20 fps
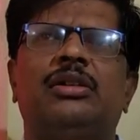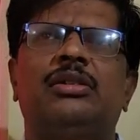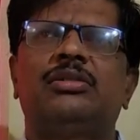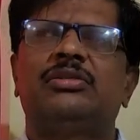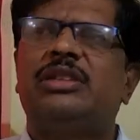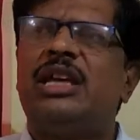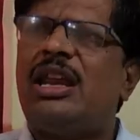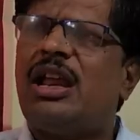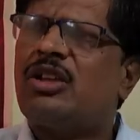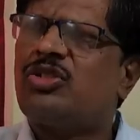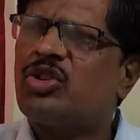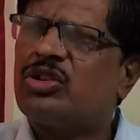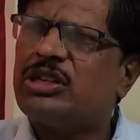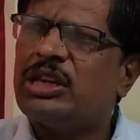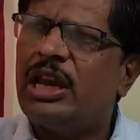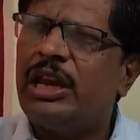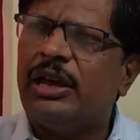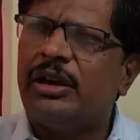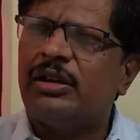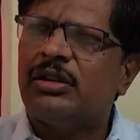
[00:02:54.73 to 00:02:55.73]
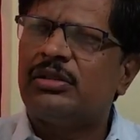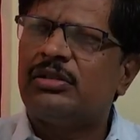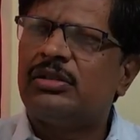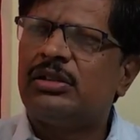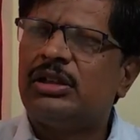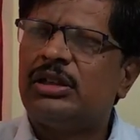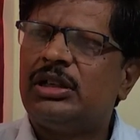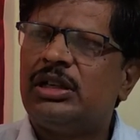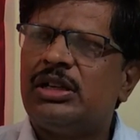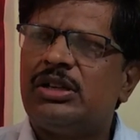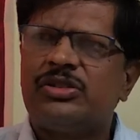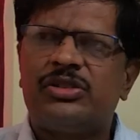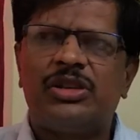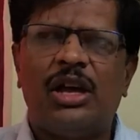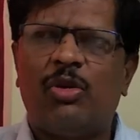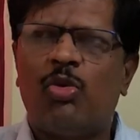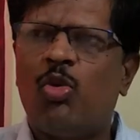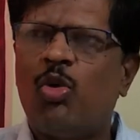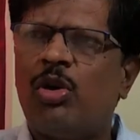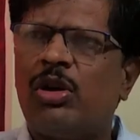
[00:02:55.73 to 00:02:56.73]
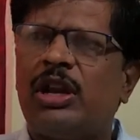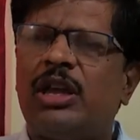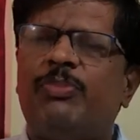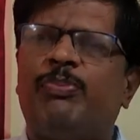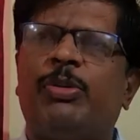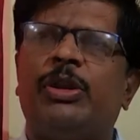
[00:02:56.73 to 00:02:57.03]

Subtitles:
They are also telling, sir, only